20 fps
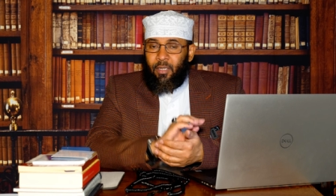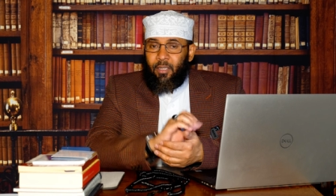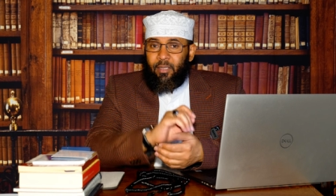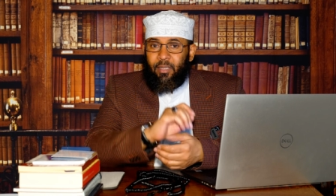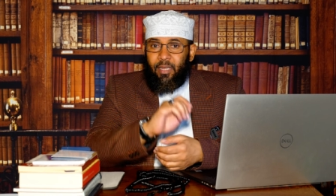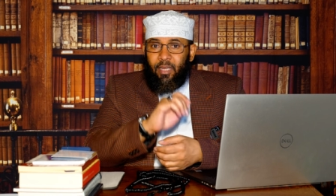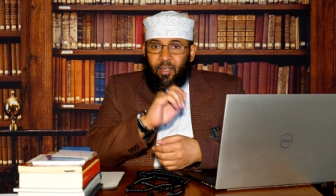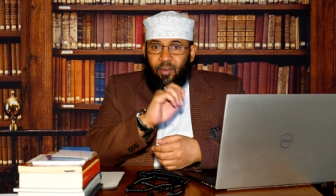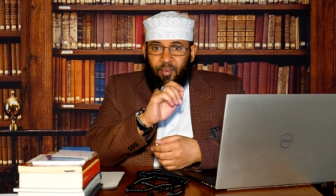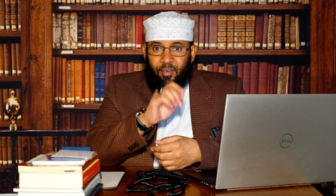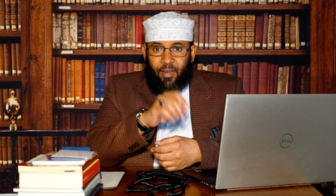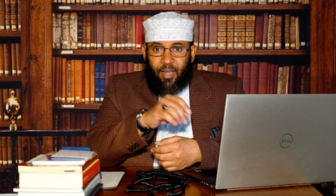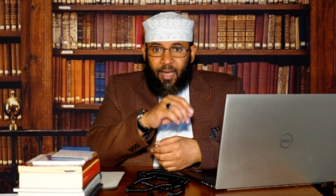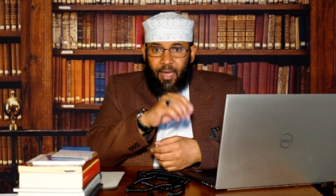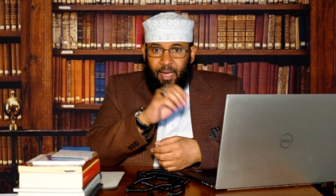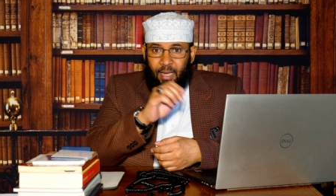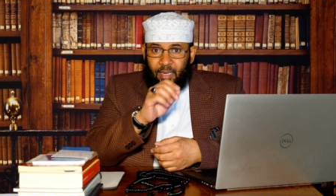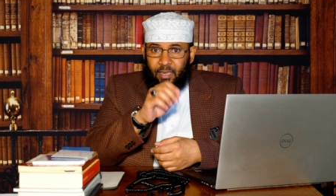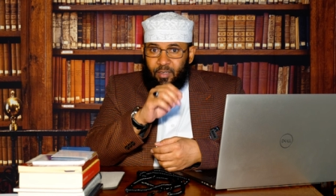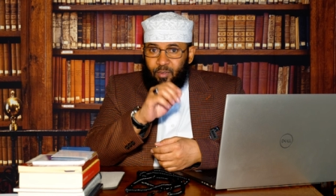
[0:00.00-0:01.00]
they
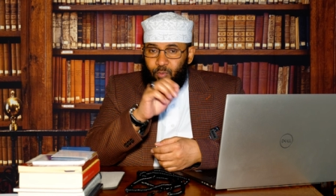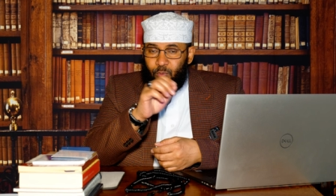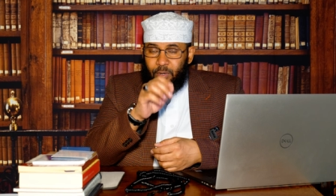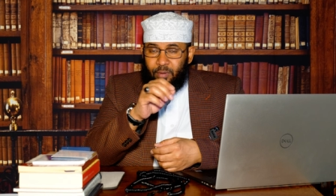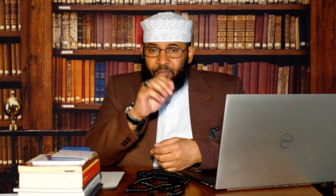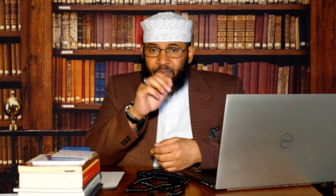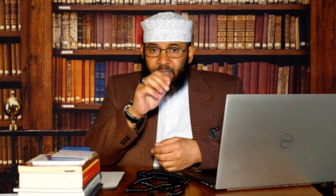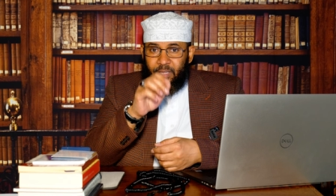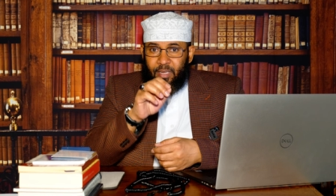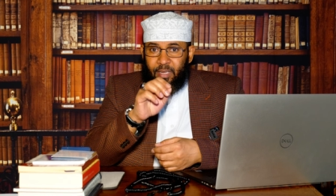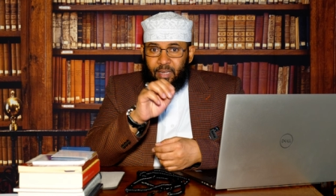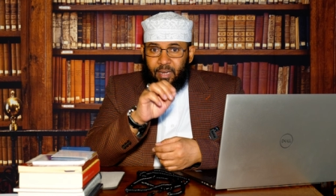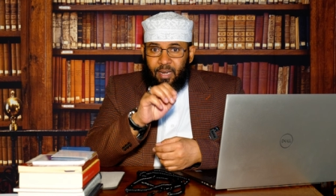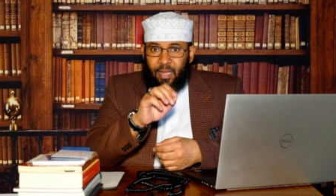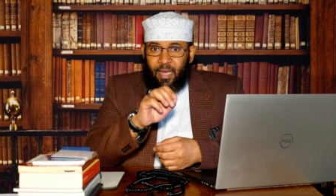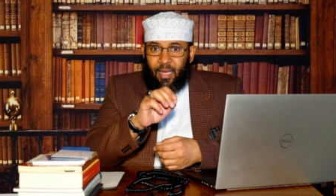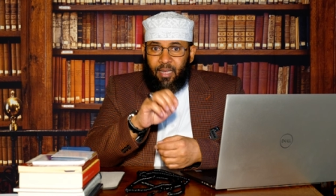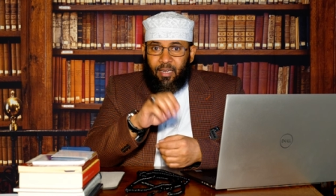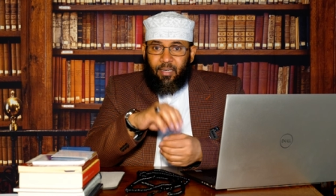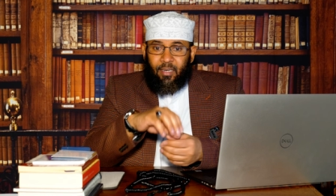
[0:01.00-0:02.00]
write whatever they
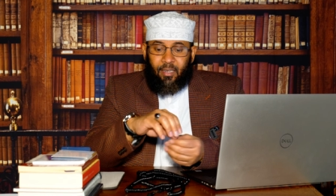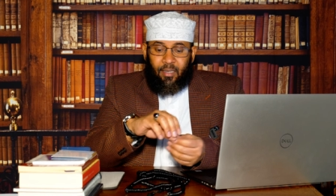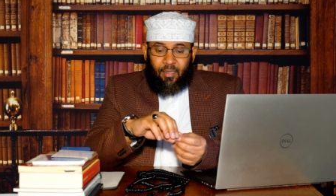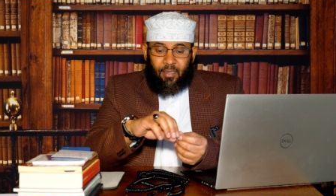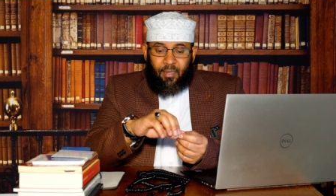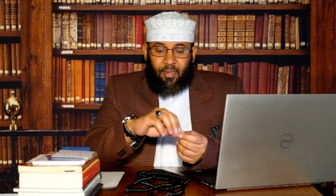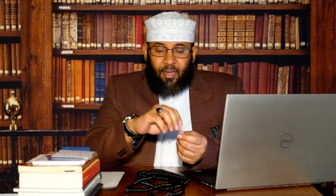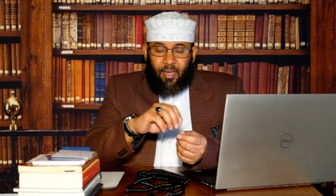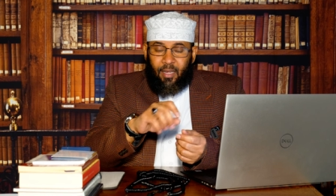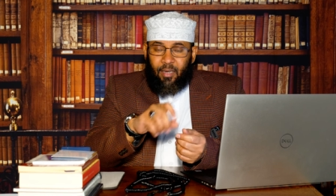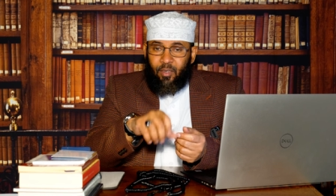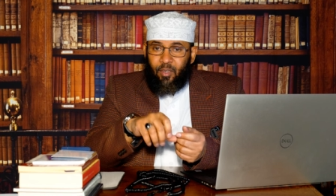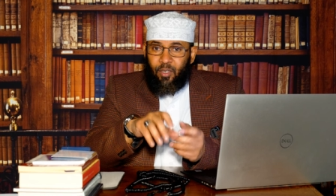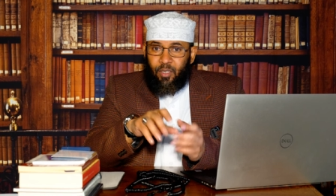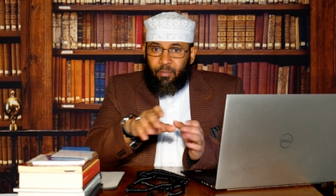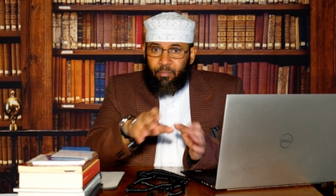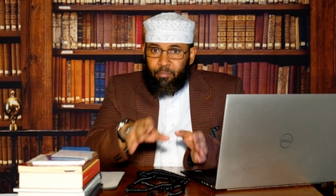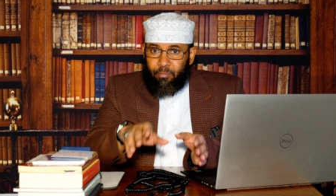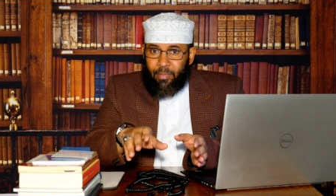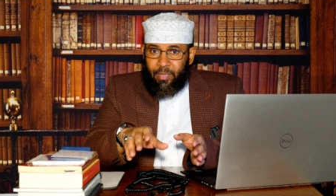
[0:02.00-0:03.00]
write and
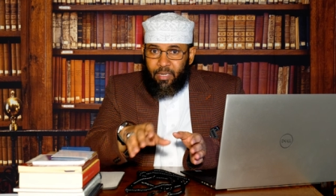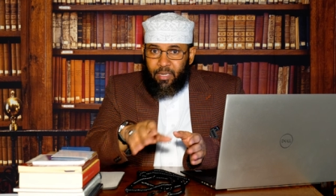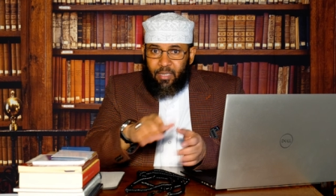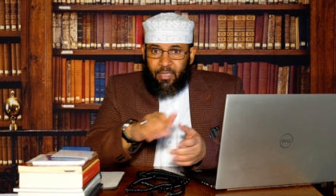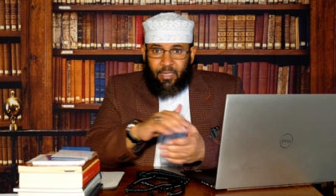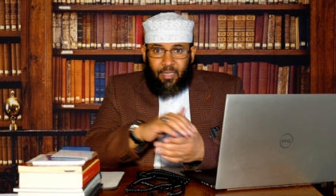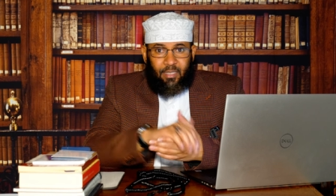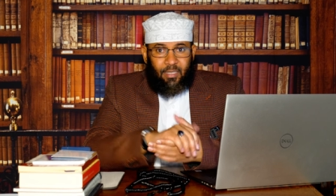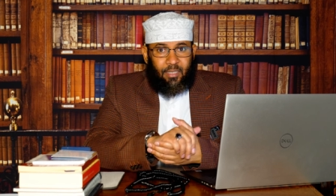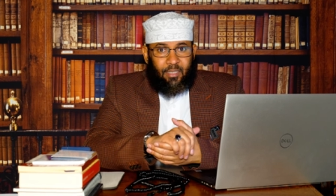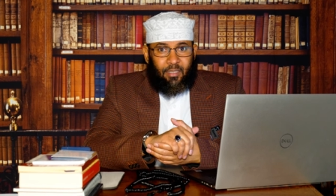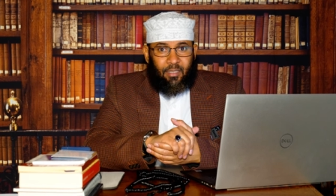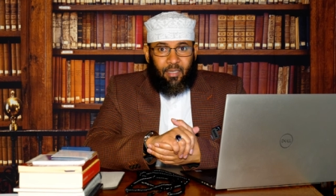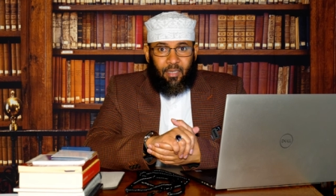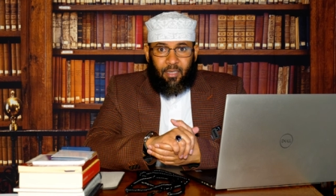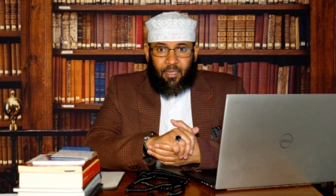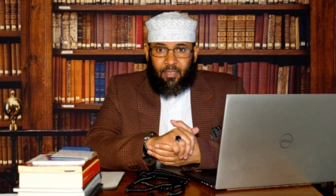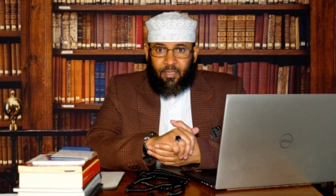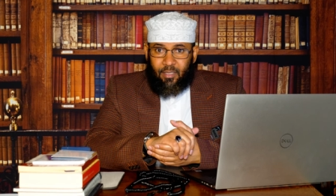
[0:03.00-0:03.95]
make it as uh,